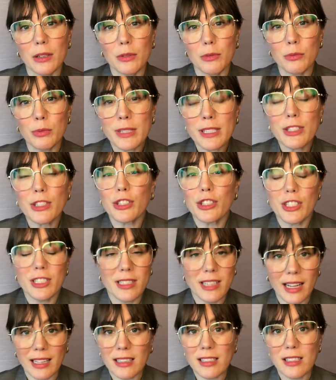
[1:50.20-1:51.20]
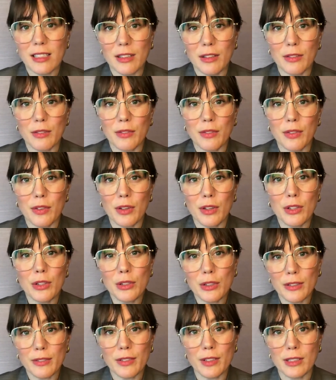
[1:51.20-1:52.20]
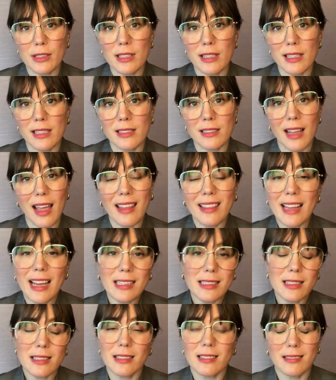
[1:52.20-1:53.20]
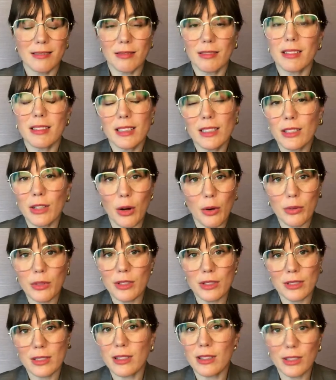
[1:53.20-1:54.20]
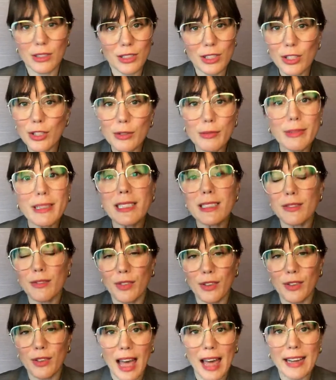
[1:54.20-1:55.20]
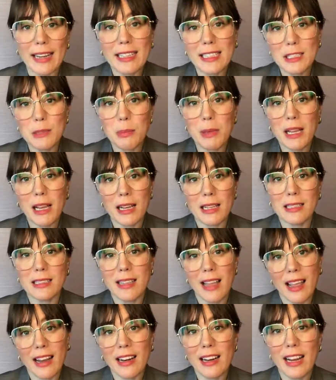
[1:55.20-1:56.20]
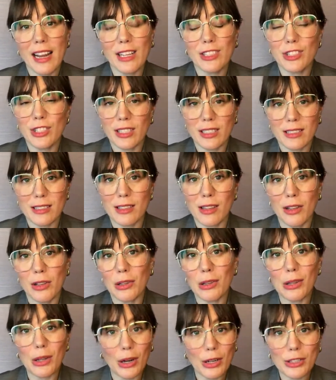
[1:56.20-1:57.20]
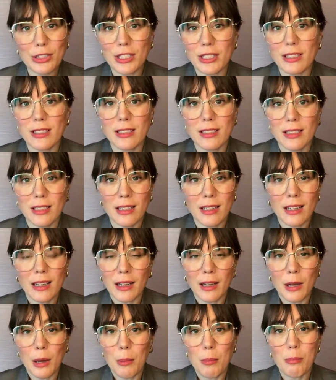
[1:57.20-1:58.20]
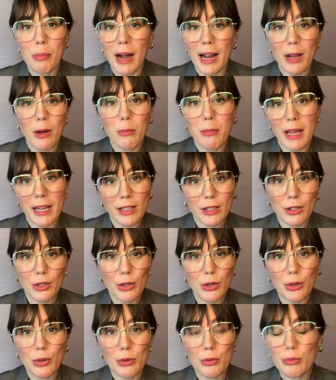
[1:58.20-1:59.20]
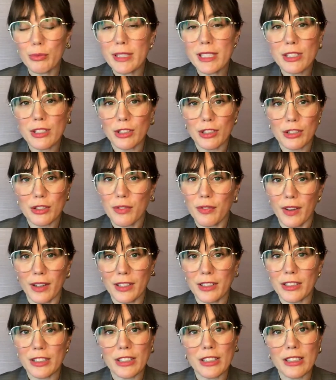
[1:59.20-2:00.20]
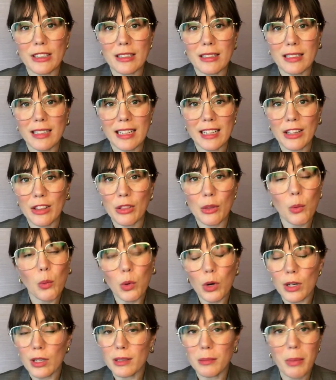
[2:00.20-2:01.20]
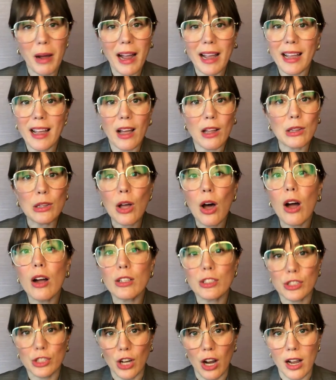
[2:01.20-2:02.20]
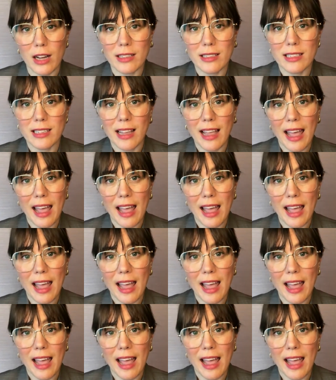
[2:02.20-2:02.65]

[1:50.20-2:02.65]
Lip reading: research-intensive universities. And that's, there's a good reason for that. And it's because NIH is the largest biomedical research funder in the world by a long shot.